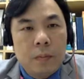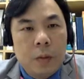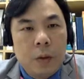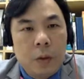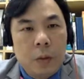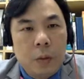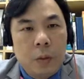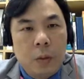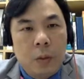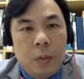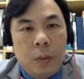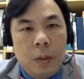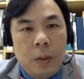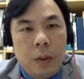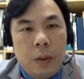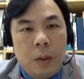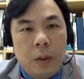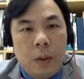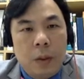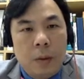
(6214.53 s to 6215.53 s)
will
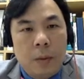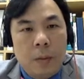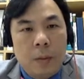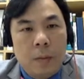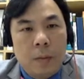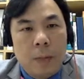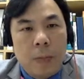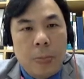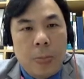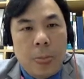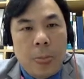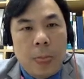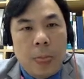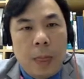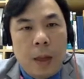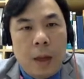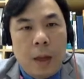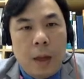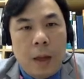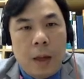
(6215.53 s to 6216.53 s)
be
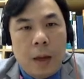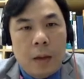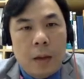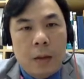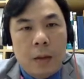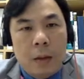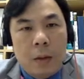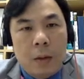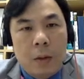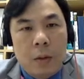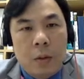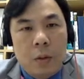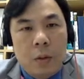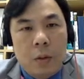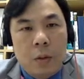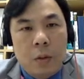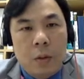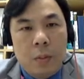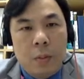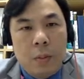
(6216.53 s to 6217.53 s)
x equal
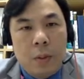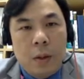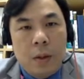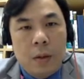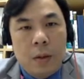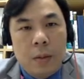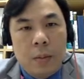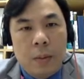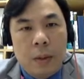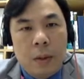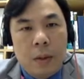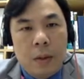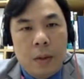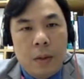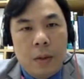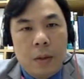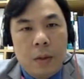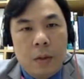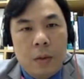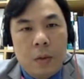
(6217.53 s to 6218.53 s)
to plus or minus
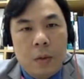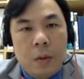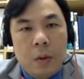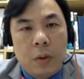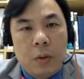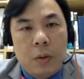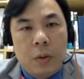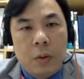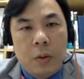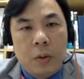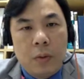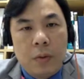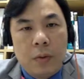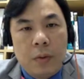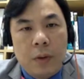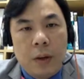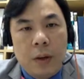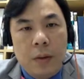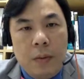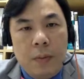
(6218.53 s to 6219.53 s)
square root of
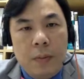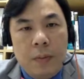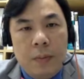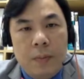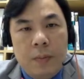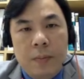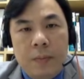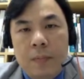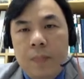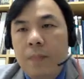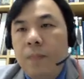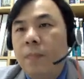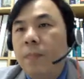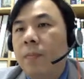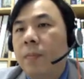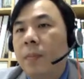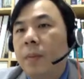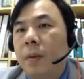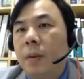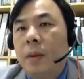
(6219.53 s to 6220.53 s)
5.
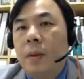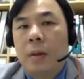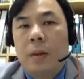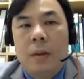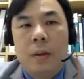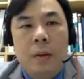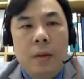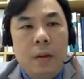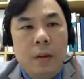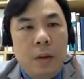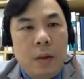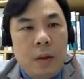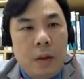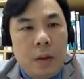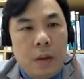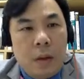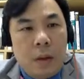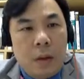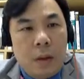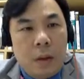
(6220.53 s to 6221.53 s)
Okay,
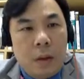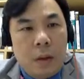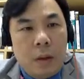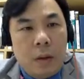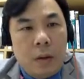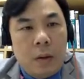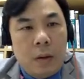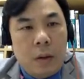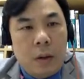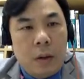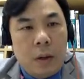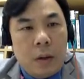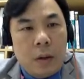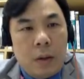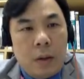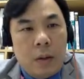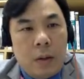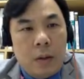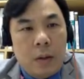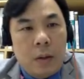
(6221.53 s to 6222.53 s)
and then our
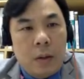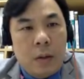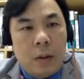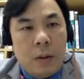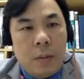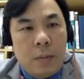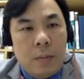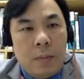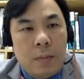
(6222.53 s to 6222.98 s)
x-intercept